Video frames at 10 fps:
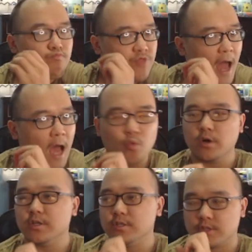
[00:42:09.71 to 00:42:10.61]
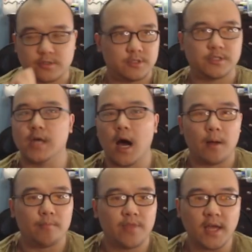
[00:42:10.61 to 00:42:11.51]
That was
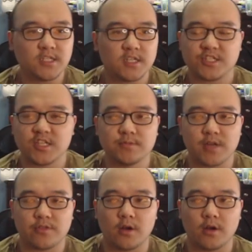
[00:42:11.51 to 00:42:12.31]
dumb. That just seems like they're